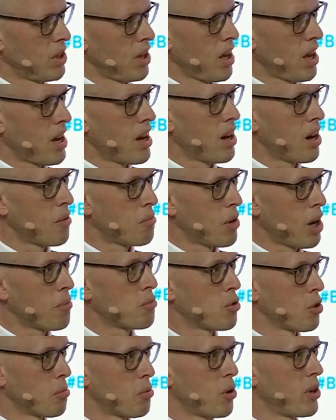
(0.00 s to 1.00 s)

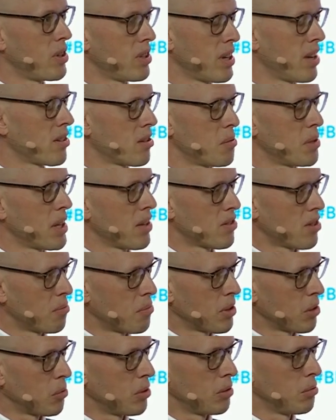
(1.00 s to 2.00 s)
Up to a point, yes. I mean, that's
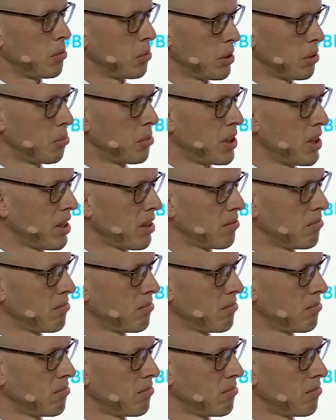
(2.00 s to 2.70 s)
something that we'll be